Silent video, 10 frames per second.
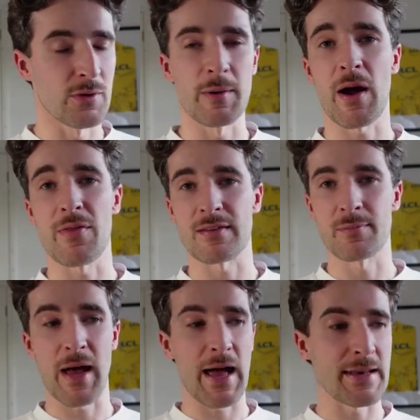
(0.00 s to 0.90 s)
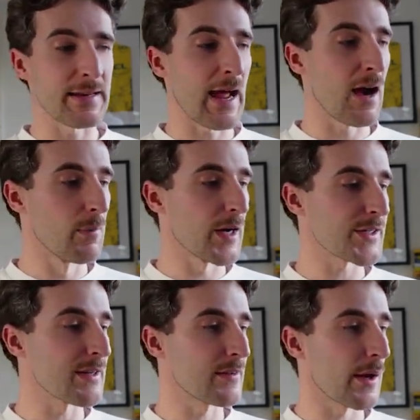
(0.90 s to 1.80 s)
all about this man and how much
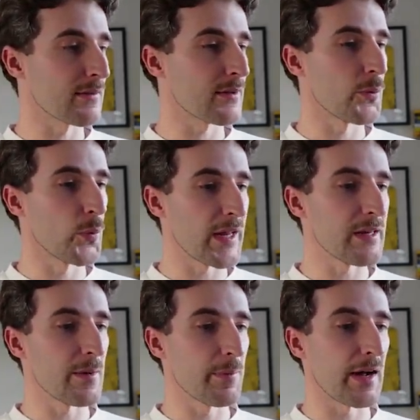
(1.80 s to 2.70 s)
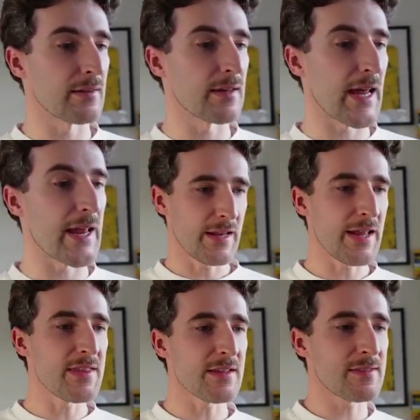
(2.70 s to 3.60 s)
he's going to win by today.
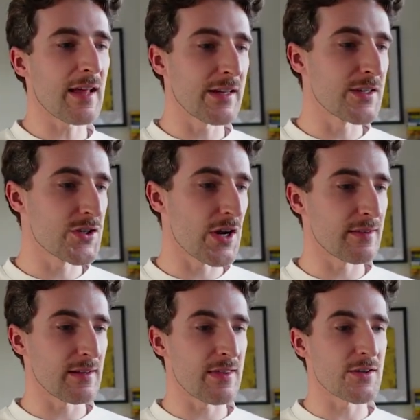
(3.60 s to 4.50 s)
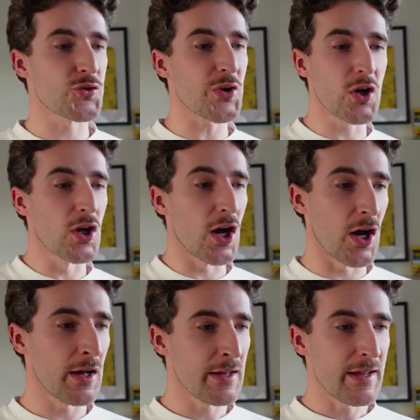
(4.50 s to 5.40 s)
In the Italian jersey, the
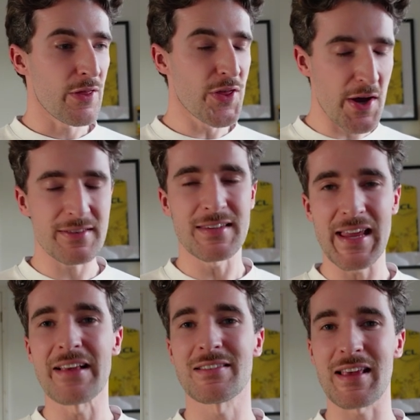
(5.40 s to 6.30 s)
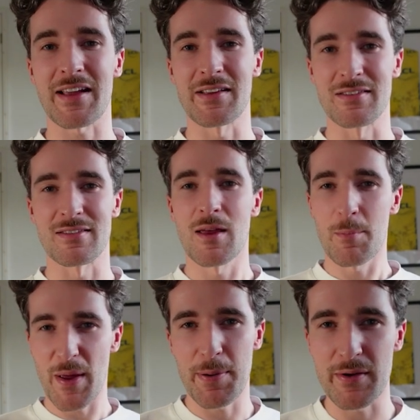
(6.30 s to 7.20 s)
tricolor, 38 seconds.
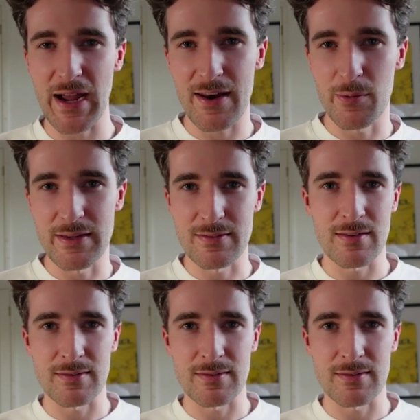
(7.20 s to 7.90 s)
Pippo Ganna wins the